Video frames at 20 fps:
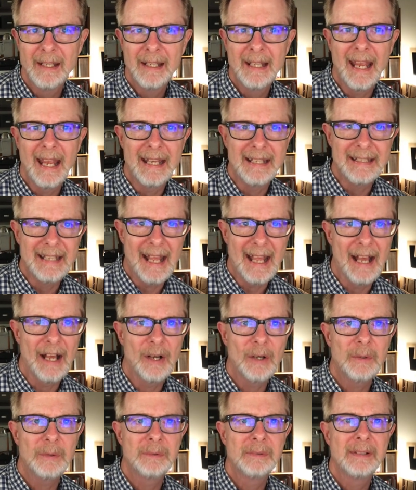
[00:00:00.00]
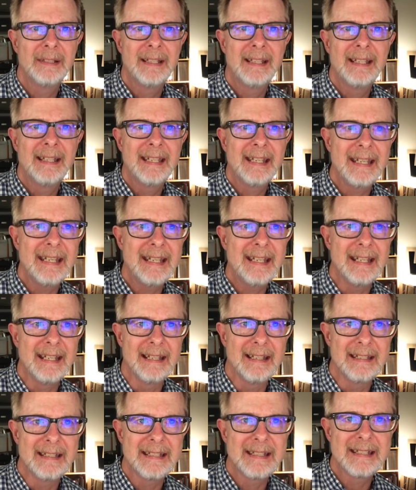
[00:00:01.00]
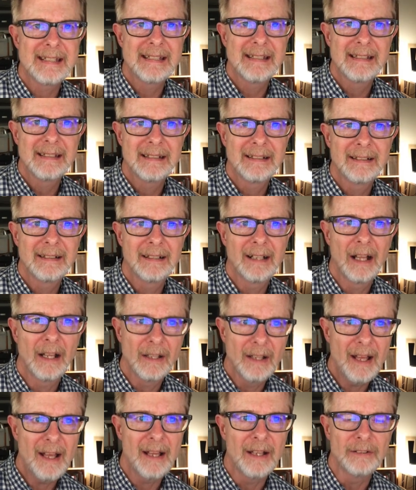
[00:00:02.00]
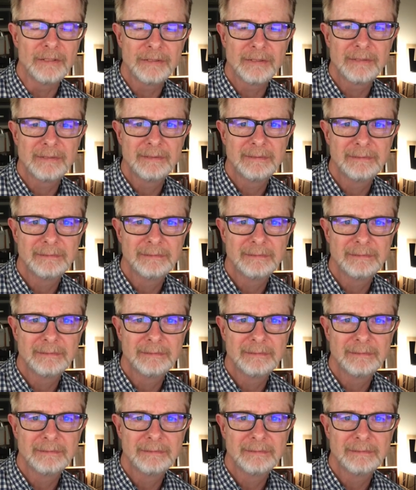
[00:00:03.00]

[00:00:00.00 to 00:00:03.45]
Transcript: And now he is alive.